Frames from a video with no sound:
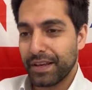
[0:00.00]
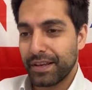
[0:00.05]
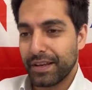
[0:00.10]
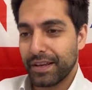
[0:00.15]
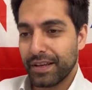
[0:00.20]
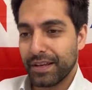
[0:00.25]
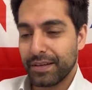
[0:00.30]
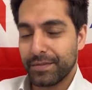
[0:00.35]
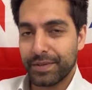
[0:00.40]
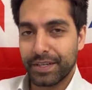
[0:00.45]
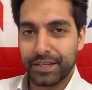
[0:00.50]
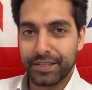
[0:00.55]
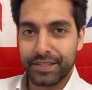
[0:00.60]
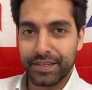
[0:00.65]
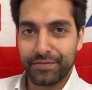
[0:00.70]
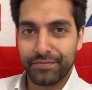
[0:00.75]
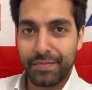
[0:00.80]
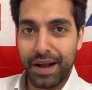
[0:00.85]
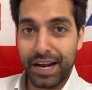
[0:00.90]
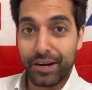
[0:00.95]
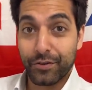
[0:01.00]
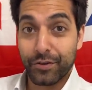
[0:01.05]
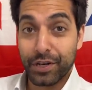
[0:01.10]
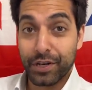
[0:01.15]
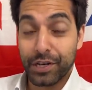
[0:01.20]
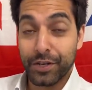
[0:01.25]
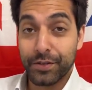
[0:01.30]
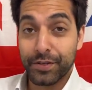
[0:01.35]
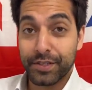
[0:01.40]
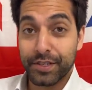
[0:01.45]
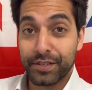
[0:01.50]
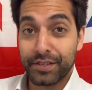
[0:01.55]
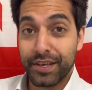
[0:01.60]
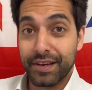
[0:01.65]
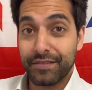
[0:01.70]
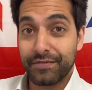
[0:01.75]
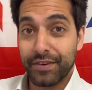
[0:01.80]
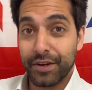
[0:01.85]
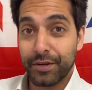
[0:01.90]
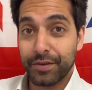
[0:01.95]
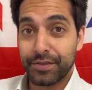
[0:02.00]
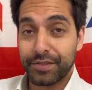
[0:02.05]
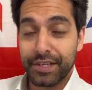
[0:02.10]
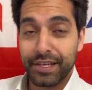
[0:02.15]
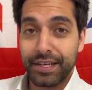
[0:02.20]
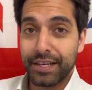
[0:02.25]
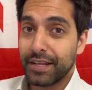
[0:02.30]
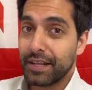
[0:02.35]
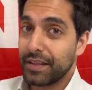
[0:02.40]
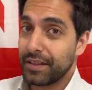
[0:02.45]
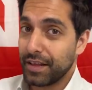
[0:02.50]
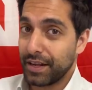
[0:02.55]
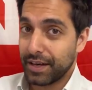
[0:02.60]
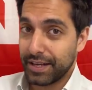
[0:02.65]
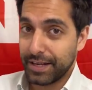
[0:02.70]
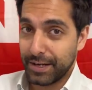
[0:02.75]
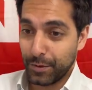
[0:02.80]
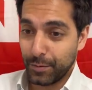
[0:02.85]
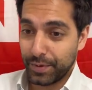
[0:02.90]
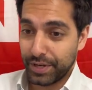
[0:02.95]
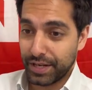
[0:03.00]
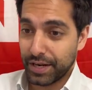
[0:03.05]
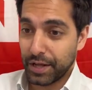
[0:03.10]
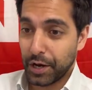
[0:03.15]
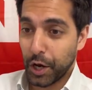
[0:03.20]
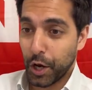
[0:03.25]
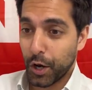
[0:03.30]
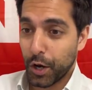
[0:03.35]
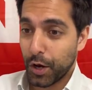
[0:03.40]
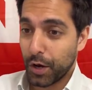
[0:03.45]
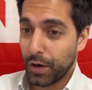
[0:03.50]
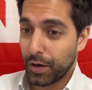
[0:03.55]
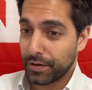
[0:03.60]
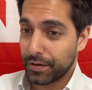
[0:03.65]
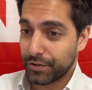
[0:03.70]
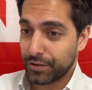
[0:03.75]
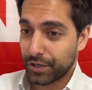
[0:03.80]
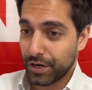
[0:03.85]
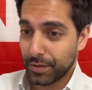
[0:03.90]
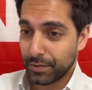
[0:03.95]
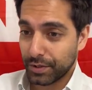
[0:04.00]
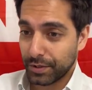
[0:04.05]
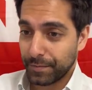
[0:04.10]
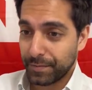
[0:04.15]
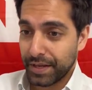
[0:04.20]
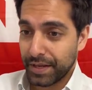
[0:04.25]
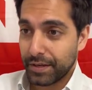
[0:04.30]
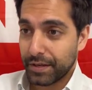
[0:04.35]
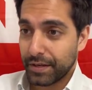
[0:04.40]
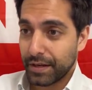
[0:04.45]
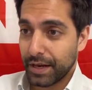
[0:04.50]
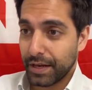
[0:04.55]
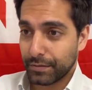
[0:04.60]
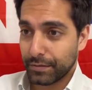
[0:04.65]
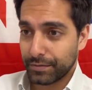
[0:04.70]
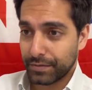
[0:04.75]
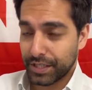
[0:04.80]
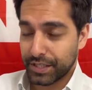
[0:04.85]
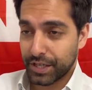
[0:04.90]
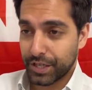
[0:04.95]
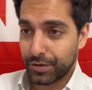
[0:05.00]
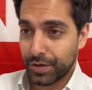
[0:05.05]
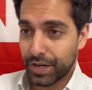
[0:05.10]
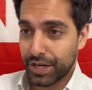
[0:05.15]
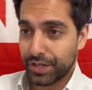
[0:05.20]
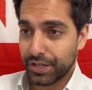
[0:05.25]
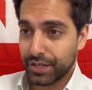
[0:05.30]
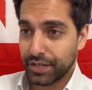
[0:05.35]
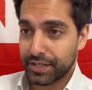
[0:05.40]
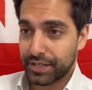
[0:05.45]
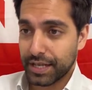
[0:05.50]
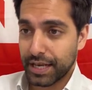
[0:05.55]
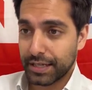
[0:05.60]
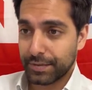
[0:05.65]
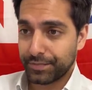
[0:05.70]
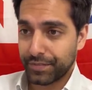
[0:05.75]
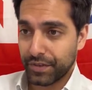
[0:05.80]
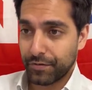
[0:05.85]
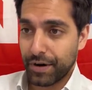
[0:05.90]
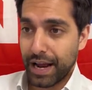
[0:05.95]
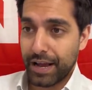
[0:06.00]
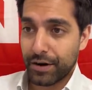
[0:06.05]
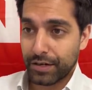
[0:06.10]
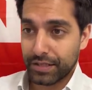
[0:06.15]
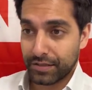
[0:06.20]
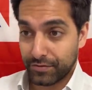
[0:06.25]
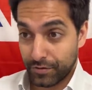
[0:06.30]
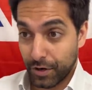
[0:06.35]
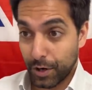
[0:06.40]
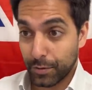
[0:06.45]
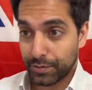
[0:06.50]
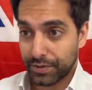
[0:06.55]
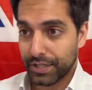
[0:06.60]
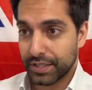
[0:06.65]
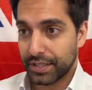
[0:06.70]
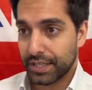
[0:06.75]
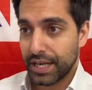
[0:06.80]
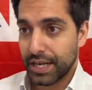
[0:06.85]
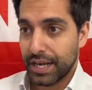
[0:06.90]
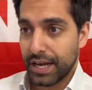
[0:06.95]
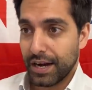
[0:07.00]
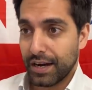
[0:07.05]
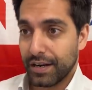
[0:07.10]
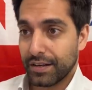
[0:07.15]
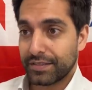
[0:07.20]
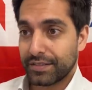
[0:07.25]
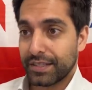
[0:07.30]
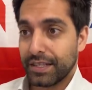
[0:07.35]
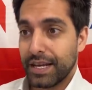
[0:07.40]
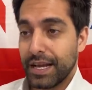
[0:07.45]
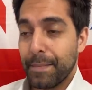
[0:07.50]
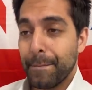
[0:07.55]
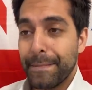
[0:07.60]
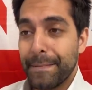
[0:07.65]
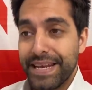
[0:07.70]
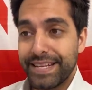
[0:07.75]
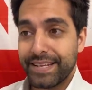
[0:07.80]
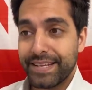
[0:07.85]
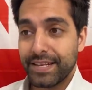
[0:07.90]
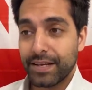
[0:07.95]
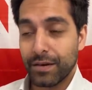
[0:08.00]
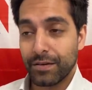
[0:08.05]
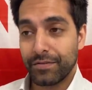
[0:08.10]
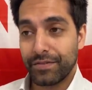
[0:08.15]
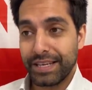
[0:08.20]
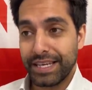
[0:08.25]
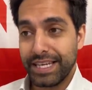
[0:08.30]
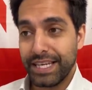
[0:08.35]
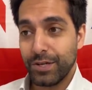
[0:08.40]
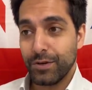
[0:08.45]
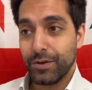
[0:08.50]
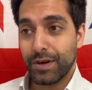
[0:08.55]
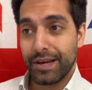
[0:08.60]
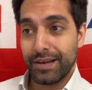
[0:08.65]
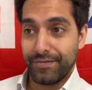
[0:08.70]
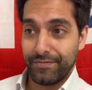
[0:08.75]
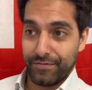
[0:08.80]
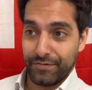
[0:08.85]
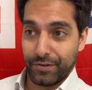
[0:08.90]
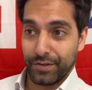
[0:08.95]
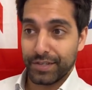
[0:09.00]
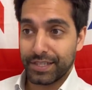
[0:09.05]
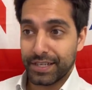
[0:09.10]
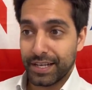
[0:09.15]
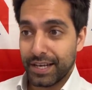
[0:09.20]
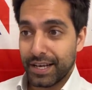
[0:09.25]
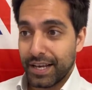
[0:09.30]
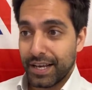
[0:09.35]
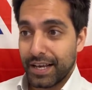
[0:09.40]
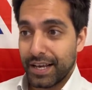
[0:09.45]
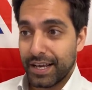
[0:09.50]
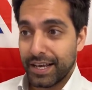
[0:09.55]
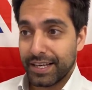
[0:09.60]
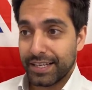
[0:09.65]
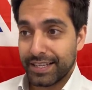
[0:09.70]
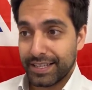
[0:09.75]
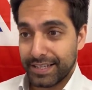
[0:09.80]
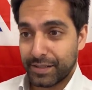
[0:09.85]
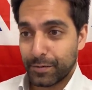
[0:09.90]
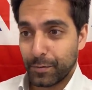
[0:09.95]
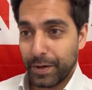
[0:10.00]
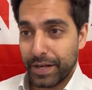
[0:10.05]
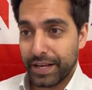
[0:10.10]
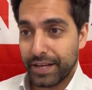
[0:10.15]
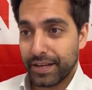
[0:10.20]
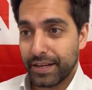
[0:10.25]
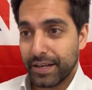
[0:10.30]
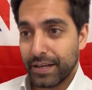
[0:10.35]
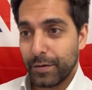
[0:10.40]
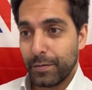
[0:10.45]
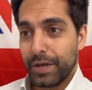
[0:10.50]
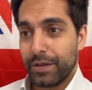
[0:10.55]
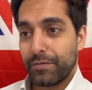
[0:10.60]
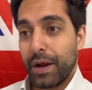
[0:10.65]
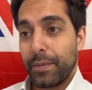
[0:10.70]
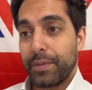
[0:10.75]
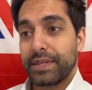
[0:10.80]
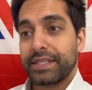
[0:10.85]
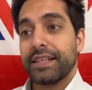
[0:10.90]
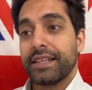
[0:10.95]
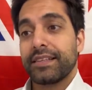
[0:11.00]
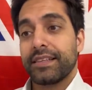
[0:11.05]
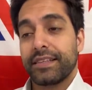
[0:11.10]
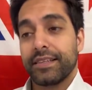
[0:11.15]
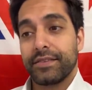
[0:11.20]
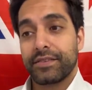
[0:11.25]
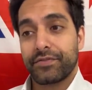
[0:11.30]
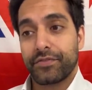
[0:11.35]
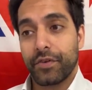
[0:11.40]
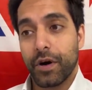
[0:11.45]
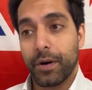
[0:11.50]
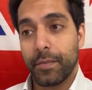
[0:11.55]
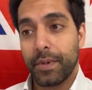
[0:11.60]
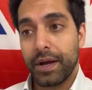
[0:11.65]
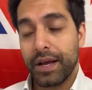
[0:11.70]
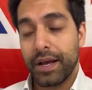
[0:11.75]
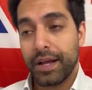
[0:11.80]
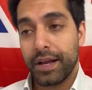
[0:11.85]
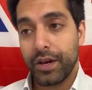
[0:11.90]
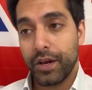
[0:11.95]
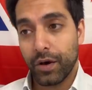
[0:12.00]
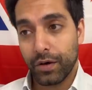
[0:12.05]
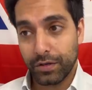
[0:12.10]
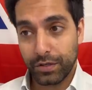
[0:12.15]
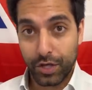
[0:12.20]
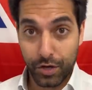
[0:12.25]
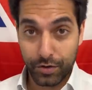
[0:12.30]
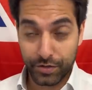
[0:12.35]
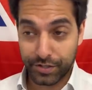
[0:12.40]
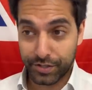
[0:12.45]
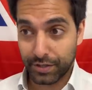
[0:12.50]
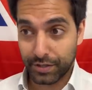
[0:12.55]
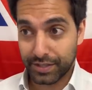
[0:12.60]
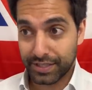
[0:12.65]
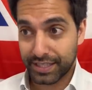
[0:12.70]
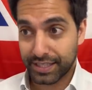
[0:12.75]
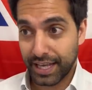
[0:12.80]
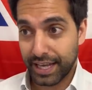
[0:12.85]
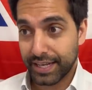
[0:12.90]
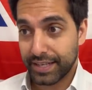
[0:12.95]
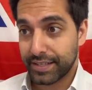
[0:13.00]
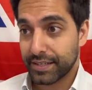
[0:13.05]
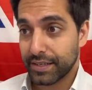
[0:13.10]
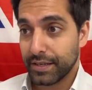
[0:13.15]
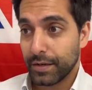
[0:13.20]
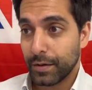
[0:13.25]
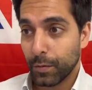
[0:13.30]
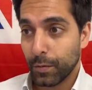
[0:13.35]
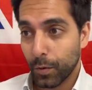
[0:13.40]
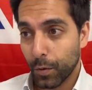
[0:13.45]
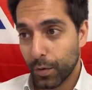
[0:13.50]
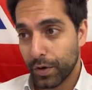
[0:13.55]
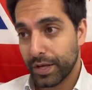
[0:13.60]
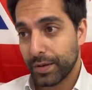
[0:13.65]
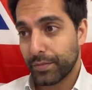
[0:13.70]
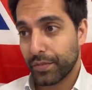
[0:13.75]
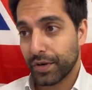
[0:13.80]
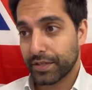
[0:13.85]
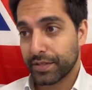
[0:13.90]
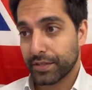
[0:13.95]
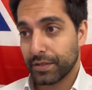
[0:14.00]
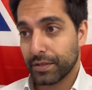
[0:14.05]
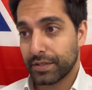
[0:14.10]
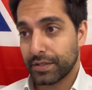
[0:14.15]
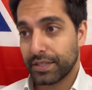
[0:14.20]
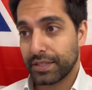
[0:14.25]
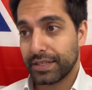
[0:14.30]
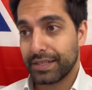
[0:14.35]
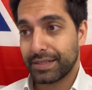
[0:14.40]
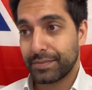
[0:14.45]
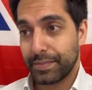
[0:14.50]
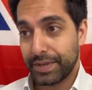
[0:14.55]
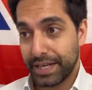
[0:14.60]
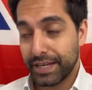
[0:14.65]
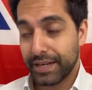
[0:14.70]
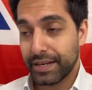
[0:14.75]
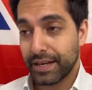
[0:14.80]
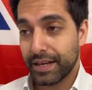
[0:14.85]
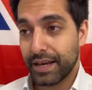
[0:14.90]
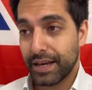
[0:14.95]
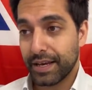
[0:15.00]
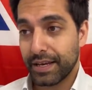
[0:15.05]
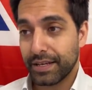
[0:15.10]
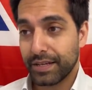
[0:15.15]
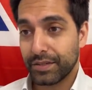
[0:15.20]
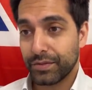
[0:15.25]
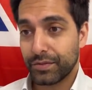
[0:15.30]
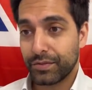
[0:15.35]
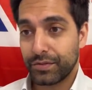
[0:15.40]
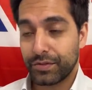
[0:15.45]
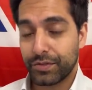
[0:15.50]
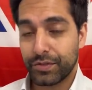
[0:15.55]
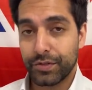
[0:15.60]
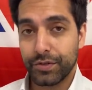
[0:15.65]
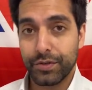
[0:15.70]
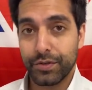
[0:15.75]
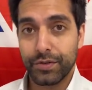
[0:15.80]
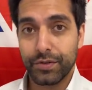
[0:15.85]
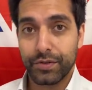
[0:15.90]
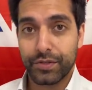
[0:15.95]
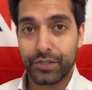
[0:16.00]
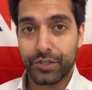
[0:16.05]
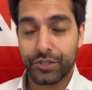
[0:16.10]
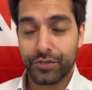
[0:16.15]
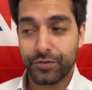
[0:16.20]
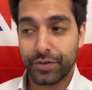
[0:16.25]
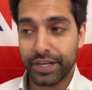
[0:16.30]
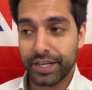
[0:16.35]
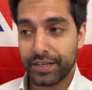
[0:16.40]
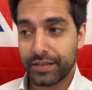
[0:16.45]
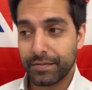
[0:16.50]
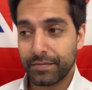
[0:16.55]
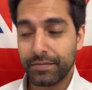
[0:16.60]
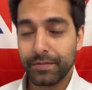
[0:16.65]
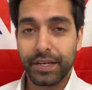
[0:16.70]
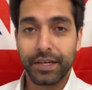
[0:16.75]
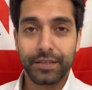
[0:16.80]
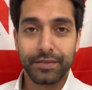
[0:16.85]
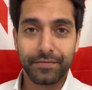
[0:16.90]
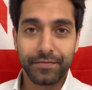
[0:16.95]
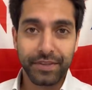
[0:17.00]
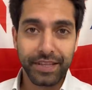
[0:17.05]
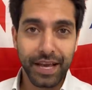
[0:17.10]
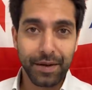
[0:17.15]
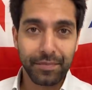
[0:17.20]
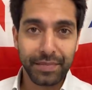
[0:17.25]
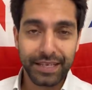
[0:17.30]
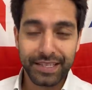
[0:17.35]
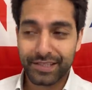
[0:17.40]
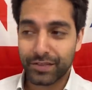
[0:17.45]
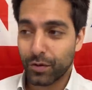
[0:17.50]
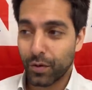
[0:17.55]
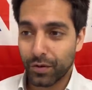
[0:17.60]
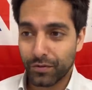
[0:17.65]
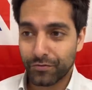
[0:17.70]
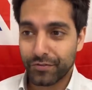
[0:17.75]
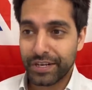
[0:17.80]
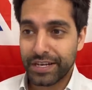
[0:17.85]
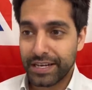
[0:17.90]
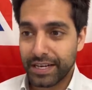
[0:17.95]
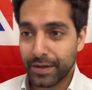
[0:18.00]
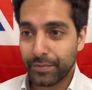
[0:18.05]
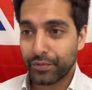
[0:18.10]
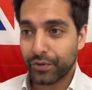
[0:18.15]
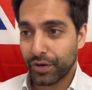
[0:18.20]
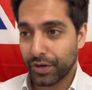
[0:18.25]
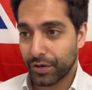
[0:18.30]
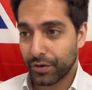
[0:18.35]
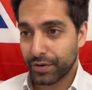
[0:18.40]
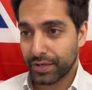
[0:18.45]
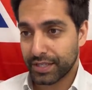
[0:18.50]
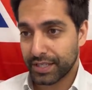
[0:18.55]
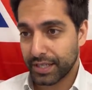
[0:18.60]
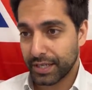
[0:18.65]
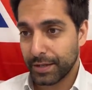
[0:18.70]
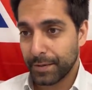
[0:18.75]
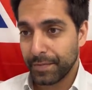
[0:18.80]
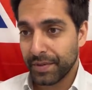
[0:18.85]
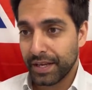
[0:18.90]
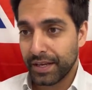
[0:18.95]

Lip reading: Because if Macron loses their vote, then he'll be in a lot of trouble. Now, the situation is that the row has erupted after a meeting of EU envoys this week, with representatives from non-coastal states warning Brussels that it's been too strict, because for them, it's not really a priority.